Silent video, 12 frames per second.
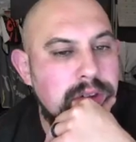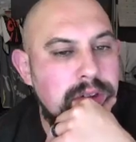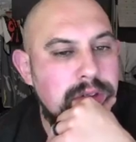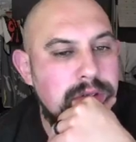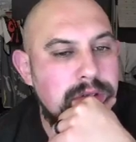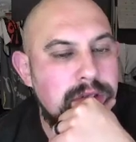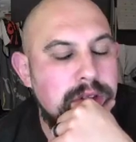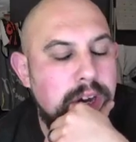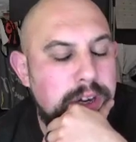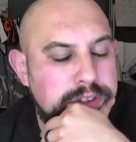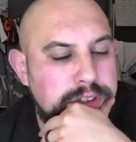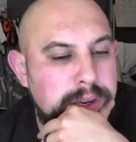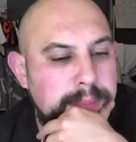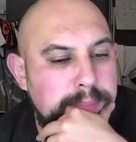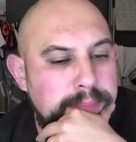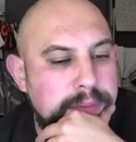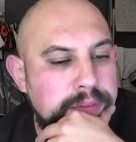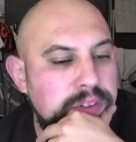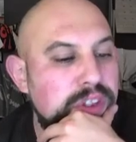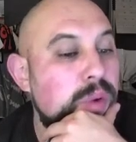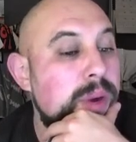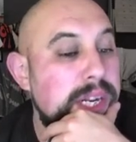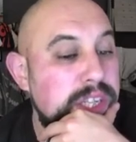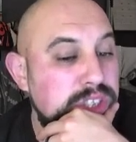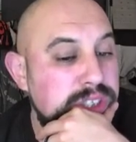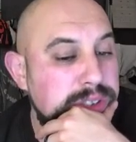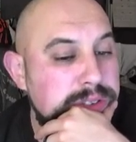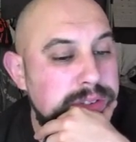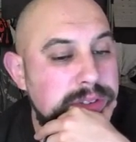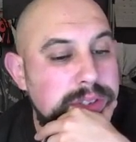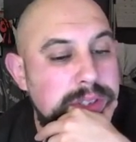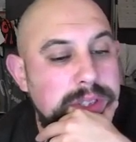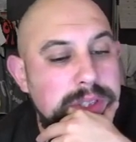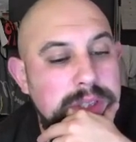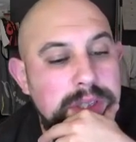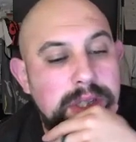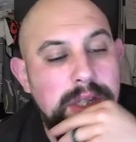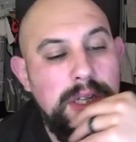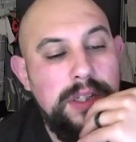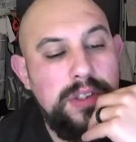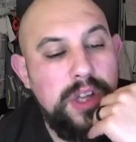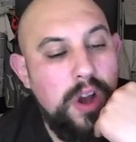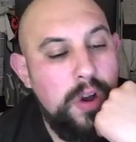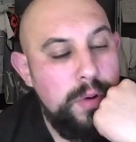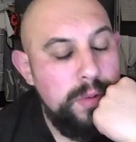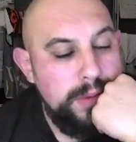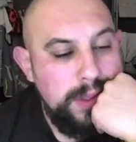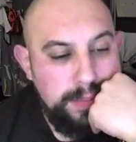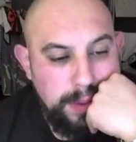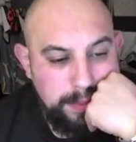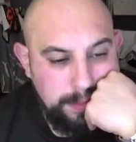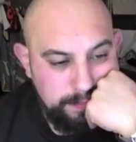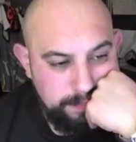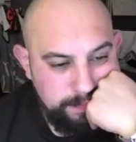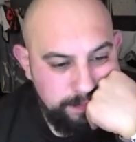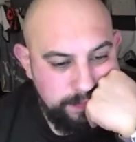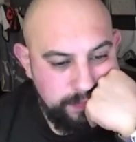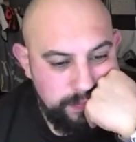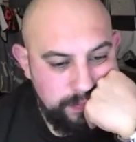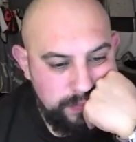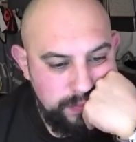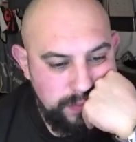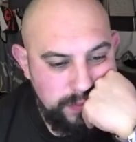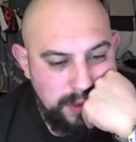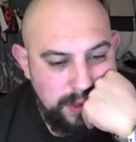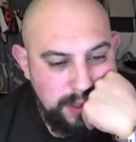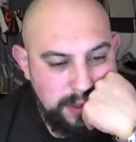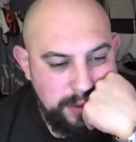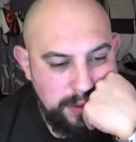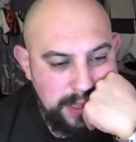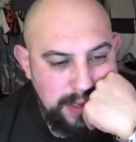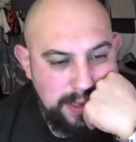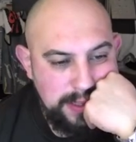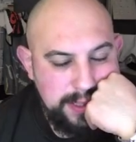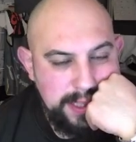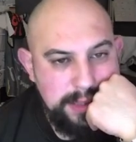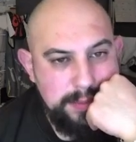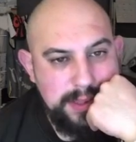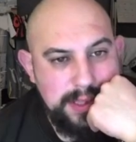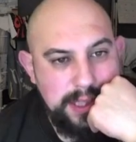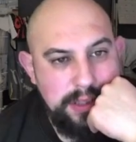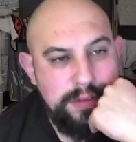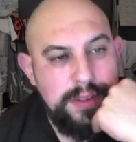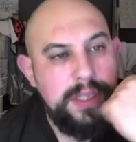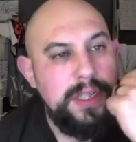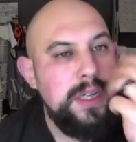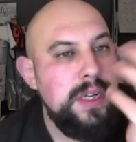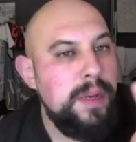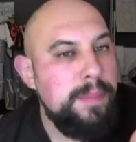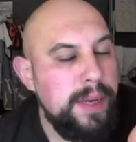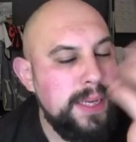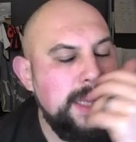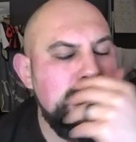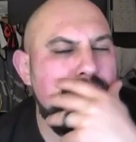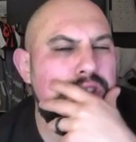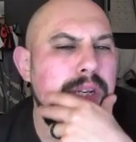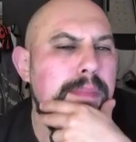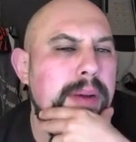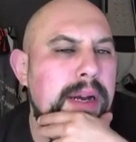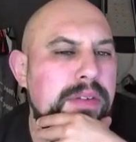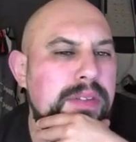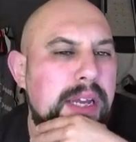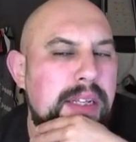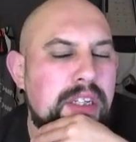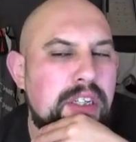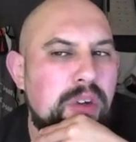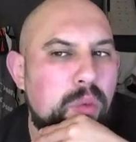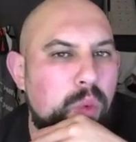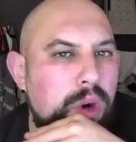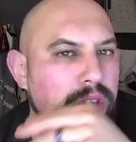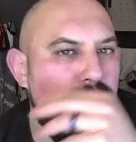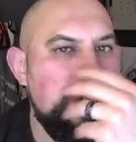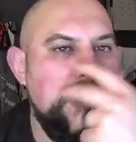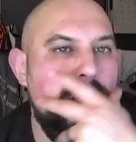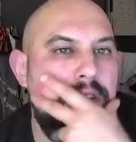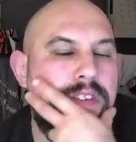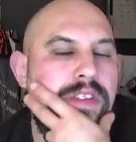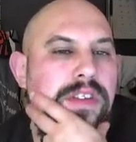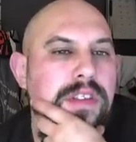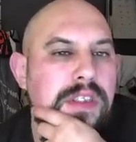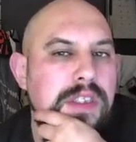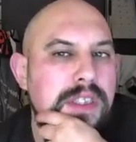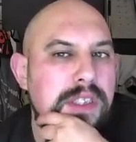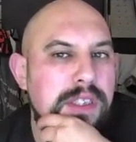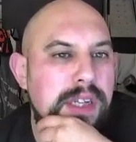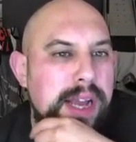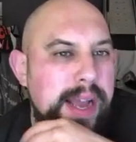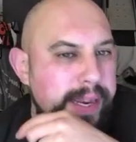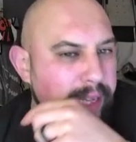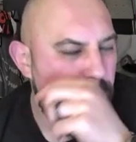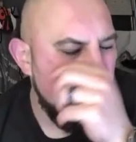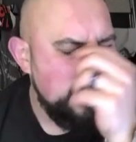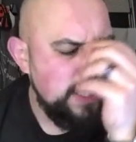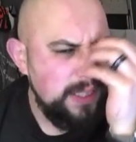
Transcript: Garchomp, but I've got no energies. It's the only problem. I've got an Altaria to heal myself. But against the Chimpao deck, they're going to one-shot us anyway.